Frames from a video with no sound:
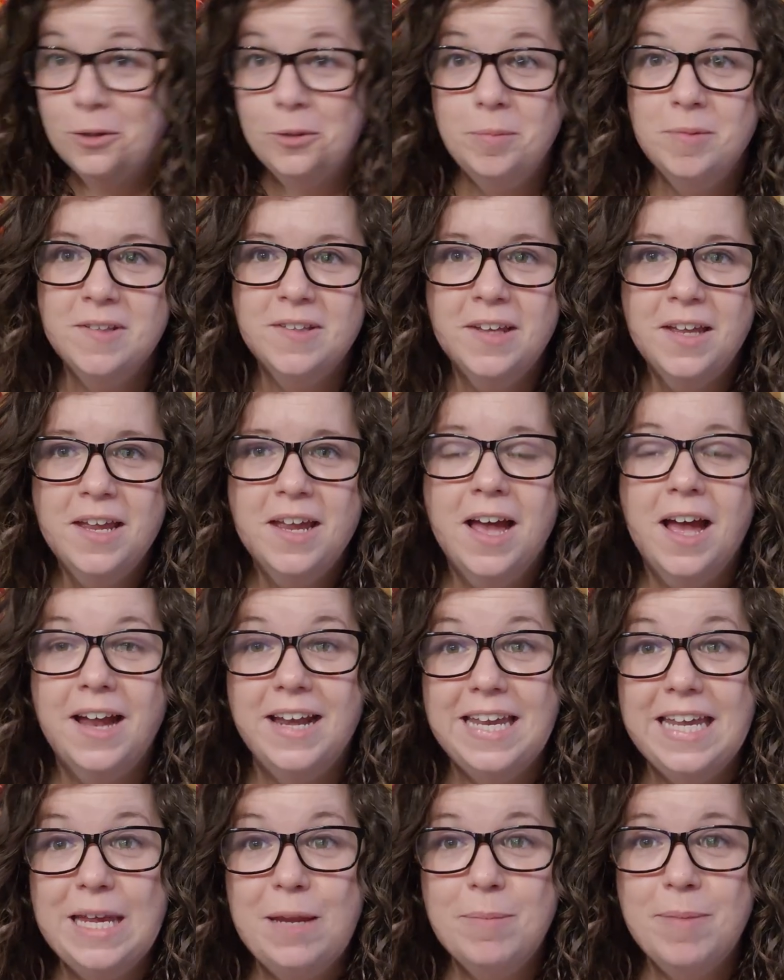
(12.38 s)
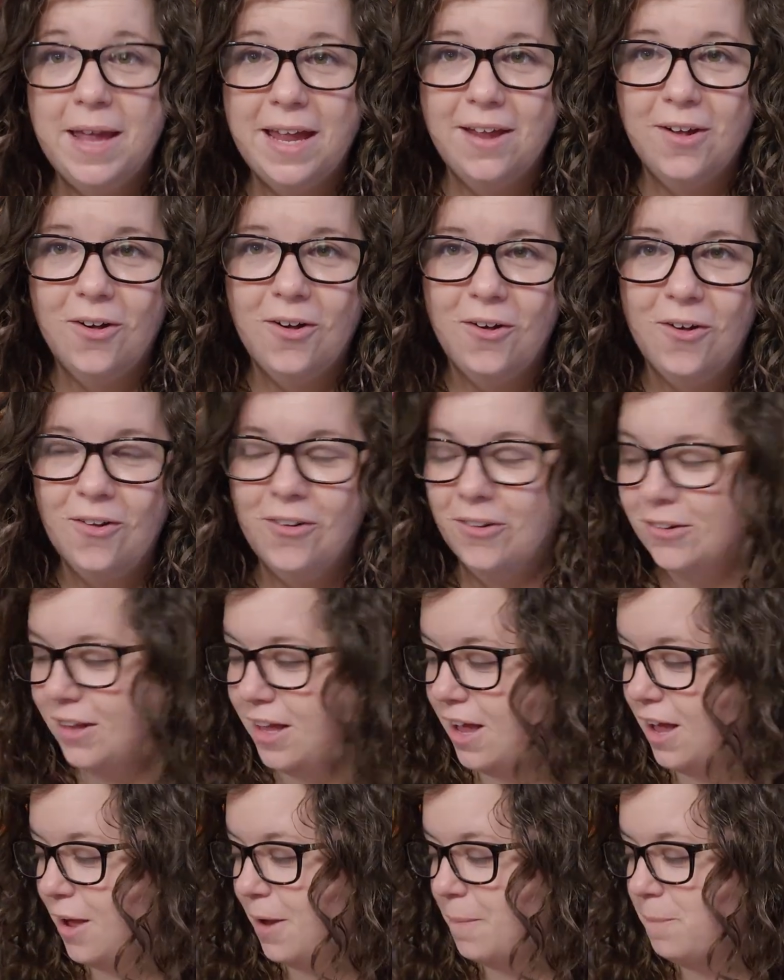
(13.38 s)
oops, an eBay haul.
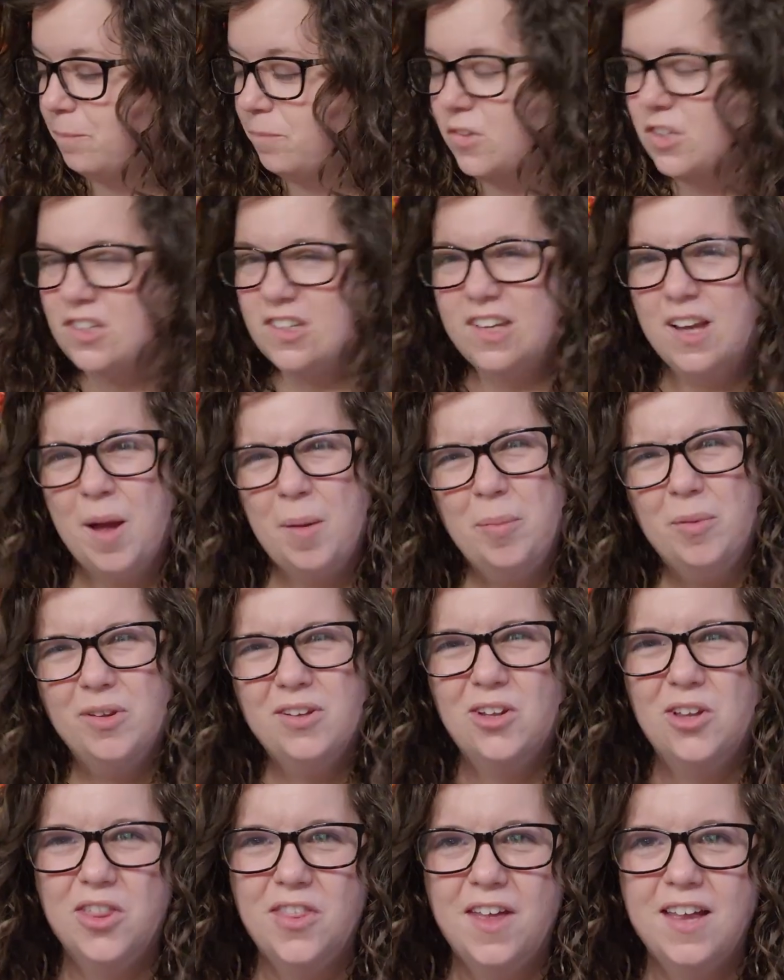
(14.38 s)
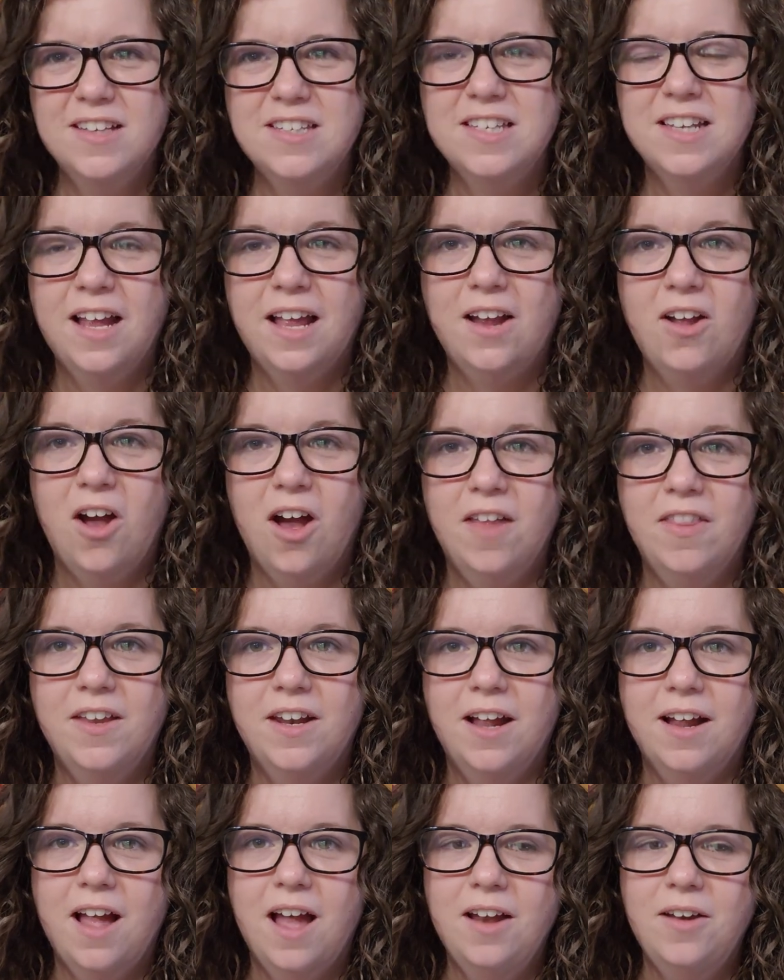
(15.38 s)
Um, just a couple little things that I got that
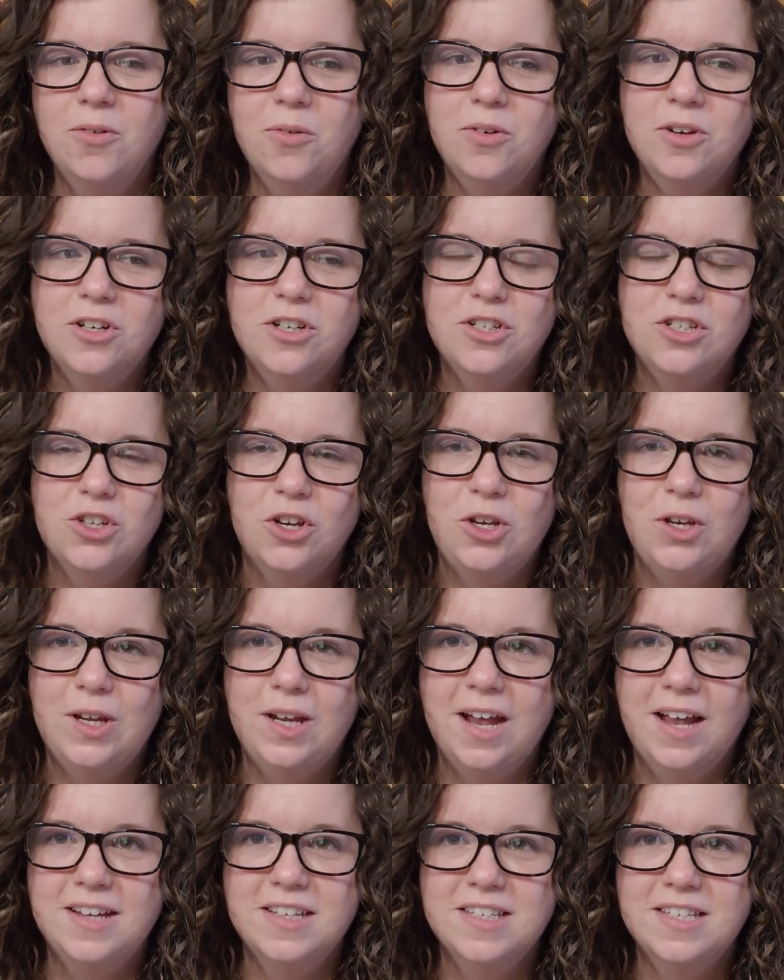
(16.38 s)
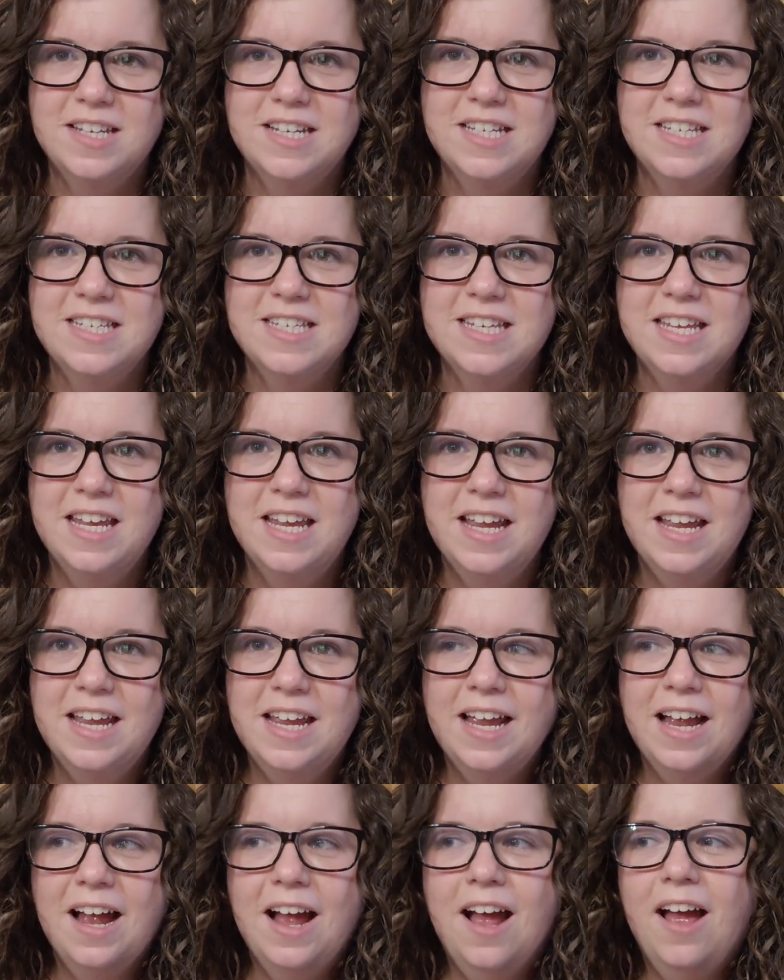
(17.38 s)
I kind of wanted to show you guys because
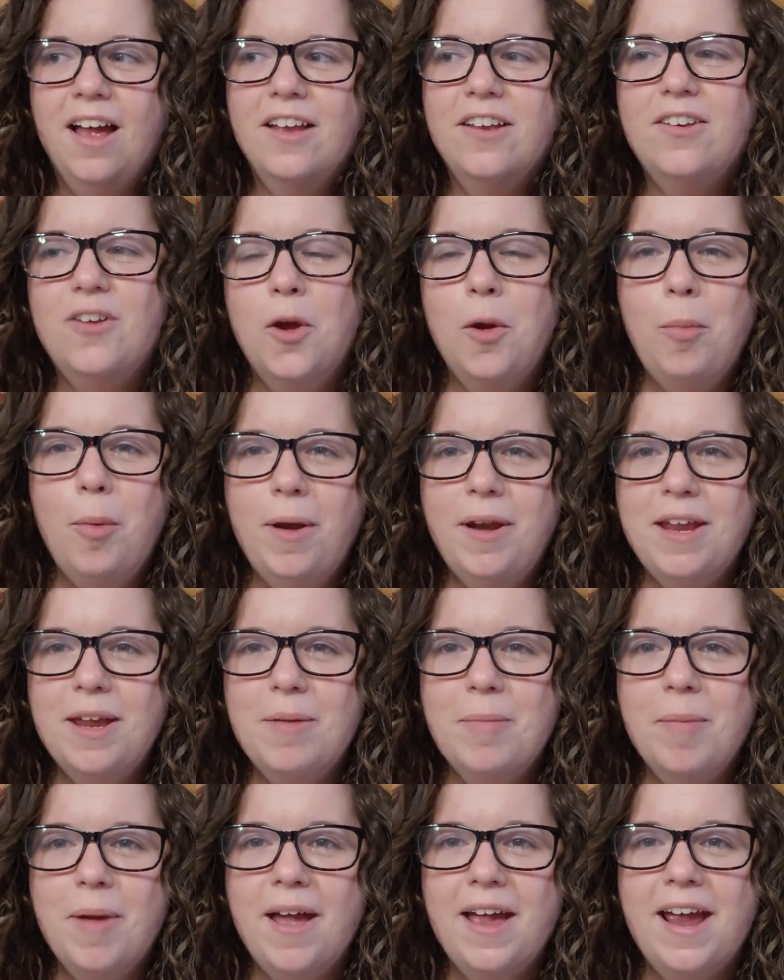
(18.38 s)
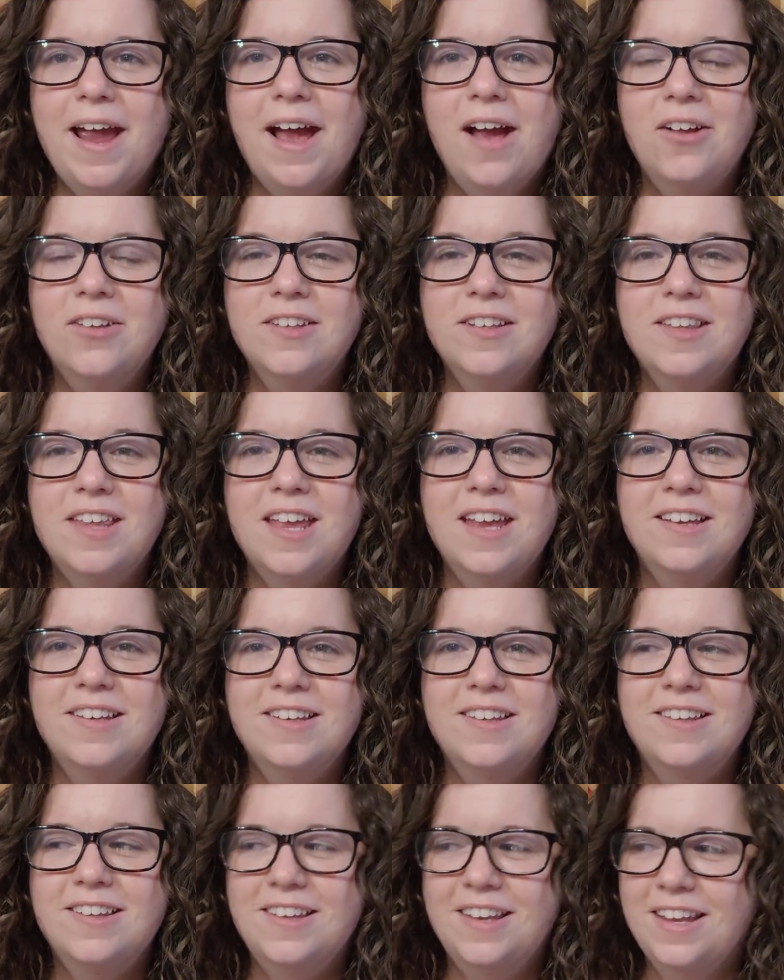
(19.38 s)
nobody in my house
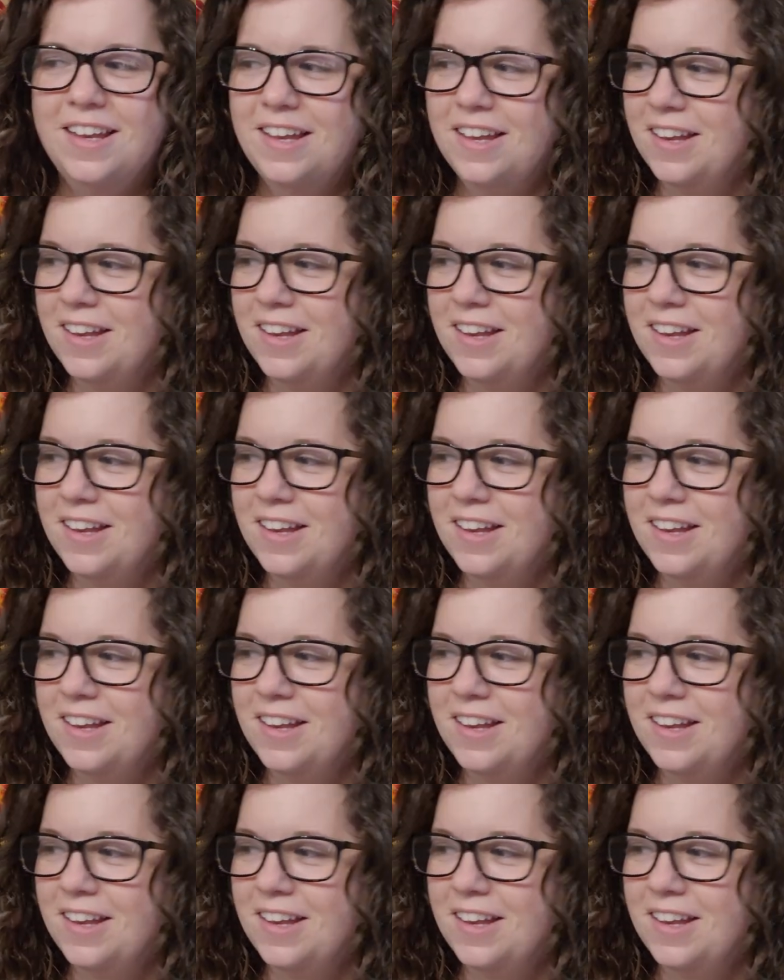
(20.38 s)
thinks,